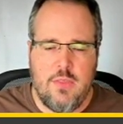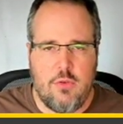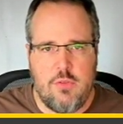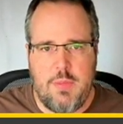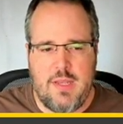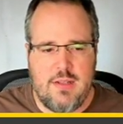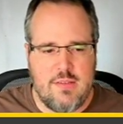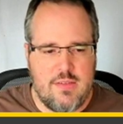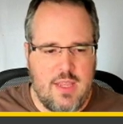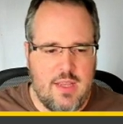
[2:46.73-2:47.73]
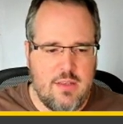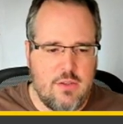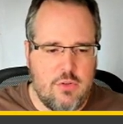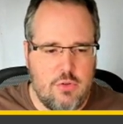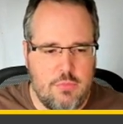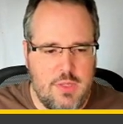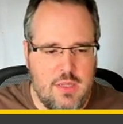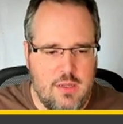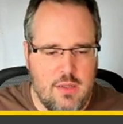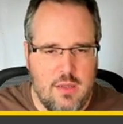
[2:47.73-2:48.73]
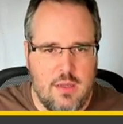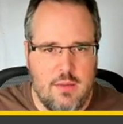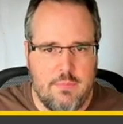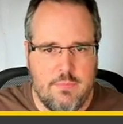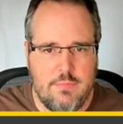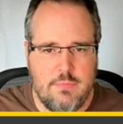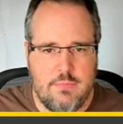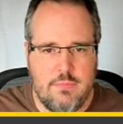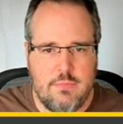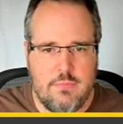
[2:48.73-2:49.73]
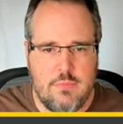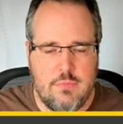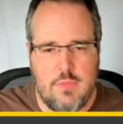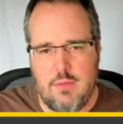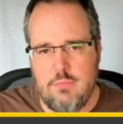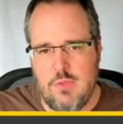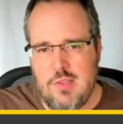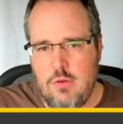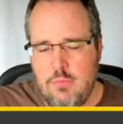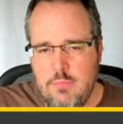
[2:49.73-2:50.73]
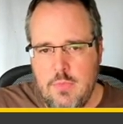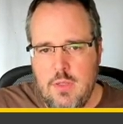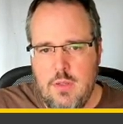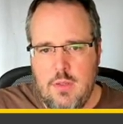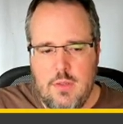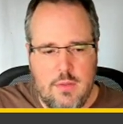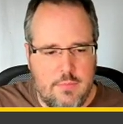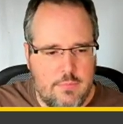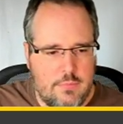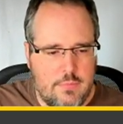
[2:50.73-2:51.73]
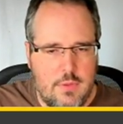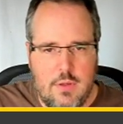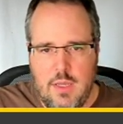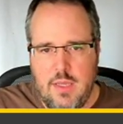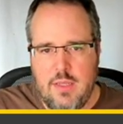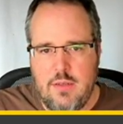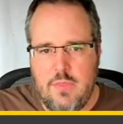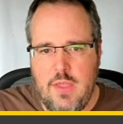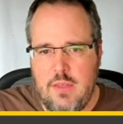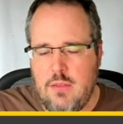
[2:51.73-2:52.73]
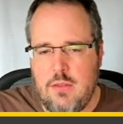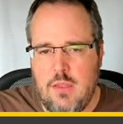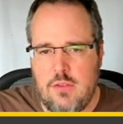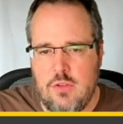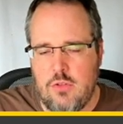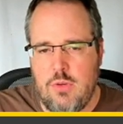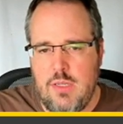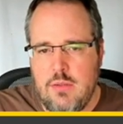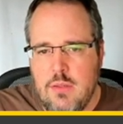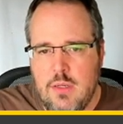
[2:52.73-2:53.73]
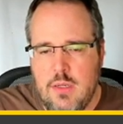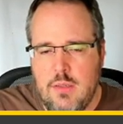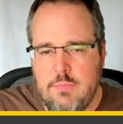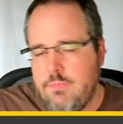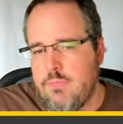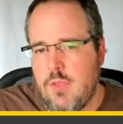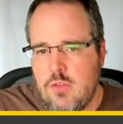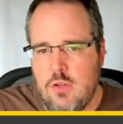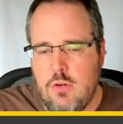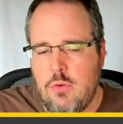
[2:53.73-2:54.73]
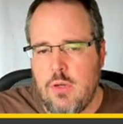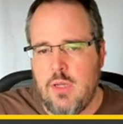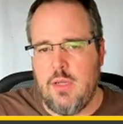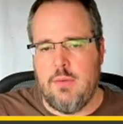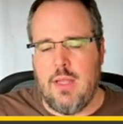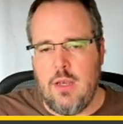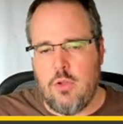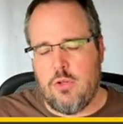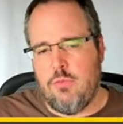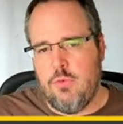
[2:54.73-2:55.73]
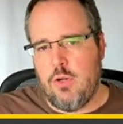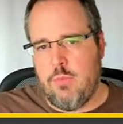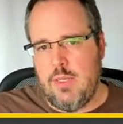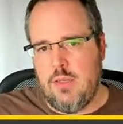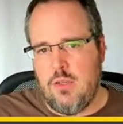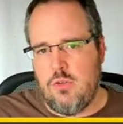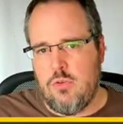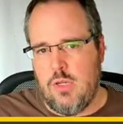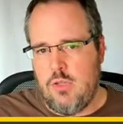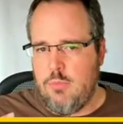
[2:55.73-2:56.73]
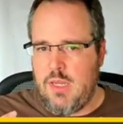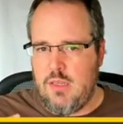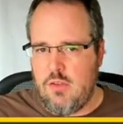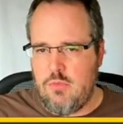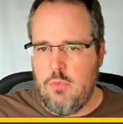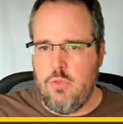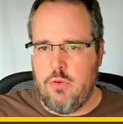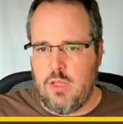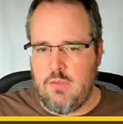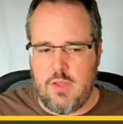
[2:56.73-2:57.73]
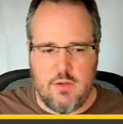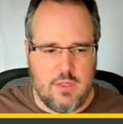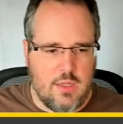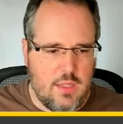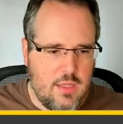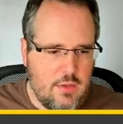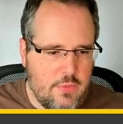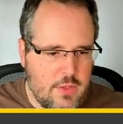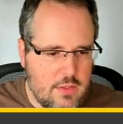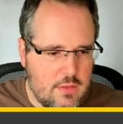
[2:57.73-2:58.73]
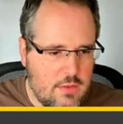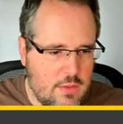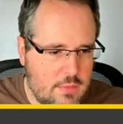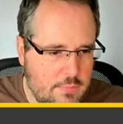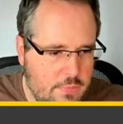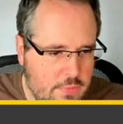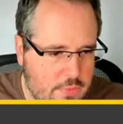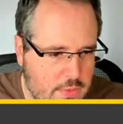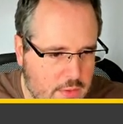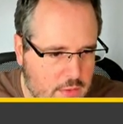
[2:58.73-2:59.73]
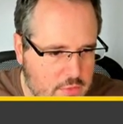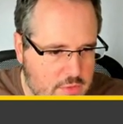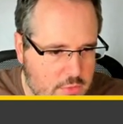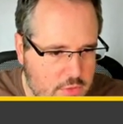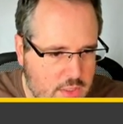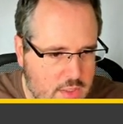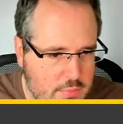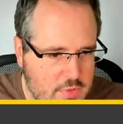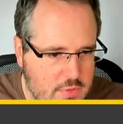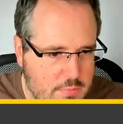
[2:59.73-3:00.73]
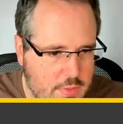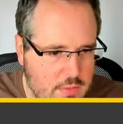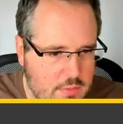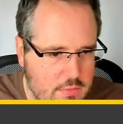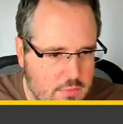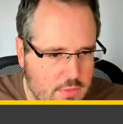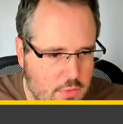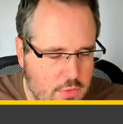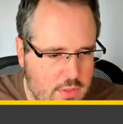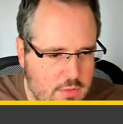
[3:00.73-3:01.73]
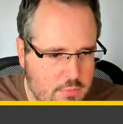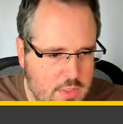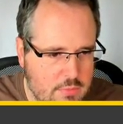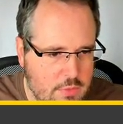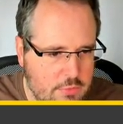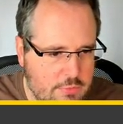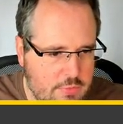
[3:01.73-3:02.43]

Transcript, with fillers: those panels tend to be um, slow, and that is not great. Um, so uh, a lot of work went into into making this smoother and quicker. And I hear that um, there are sound hiccups, but earlier we were